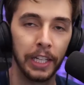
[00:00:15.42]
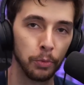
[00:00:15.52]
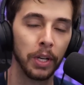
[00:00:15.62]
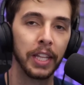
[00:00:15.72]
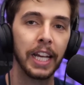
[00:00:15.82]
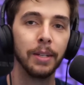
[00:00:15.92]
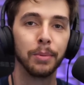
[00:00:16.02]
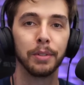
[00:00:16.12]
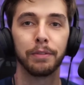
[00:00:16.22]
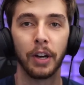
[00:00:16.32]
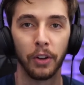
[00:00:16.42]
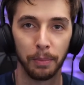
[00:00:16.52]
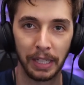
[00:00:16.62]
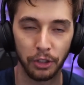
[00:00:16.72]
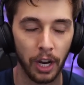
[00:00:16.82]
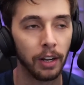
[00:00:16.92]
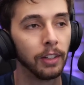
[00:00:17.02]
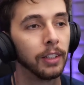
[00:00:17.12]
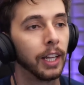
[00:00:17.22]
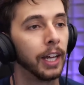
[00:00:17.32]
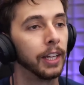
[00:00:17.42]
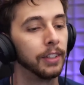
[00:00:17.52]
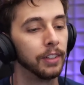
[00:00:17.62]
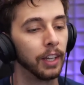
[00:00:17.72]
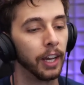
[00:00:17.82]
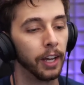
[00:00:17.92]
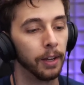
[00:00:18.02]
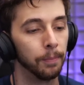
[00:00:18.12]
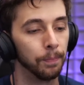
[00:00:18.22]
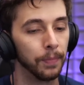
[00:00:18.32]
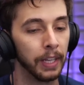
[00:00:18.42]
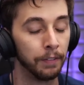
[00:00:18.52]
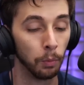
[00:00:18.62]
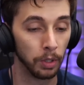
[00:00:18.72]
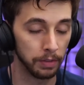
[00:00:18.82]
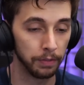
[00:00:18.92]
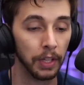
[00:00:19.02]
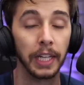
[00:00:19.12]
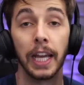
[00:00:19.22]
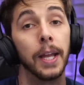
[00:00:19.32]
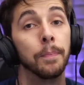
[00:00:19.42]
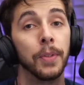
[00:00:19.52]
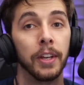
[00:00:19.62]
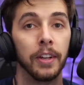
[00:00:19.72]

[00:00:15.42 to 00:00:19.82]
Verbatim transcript: It's one of the games that in my channel and um, if it wasn't for that game